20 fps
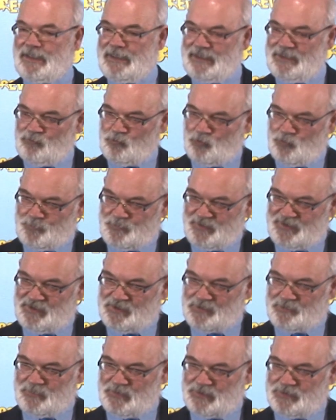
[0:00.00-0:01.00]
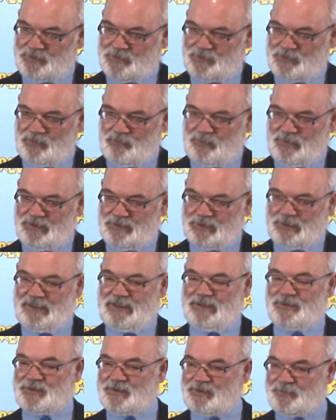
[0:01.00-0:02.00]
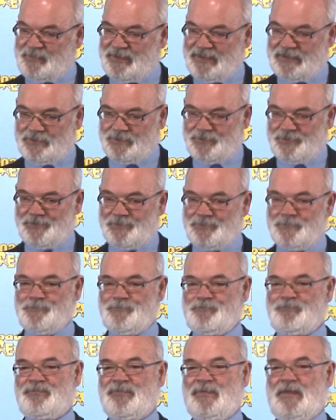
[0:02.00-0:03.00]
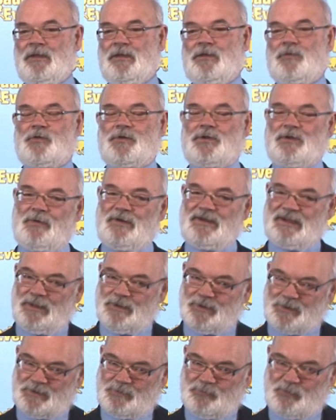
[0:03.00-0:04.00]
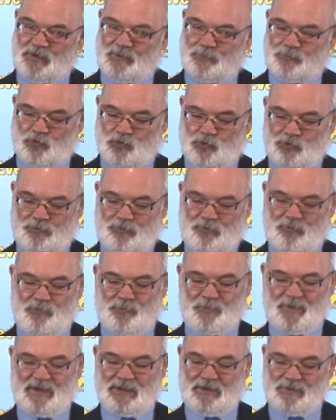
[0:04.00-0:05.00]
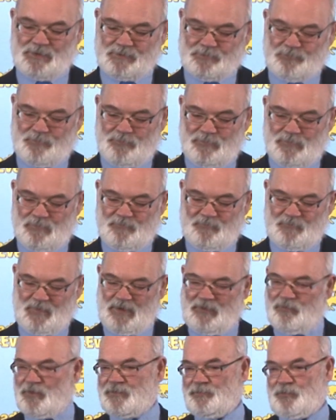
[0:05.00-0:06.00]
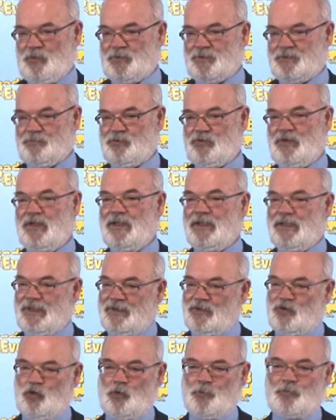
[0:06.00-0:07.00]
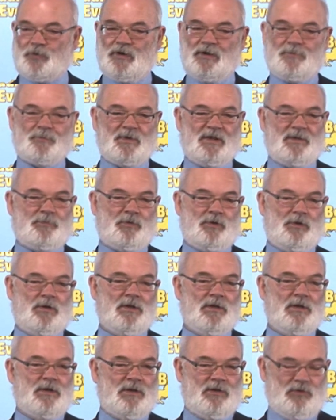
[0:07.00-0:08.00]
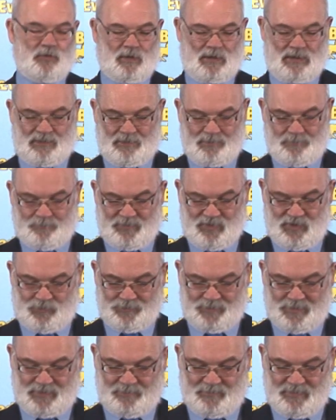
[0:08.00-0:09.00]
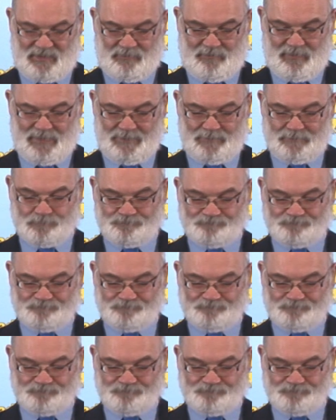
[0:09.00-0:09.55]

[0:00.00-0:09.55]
It would be dismissed so easily and smeared. So it has to be a broad grouping and, as far as possible, incorporate people who are beyond smearing.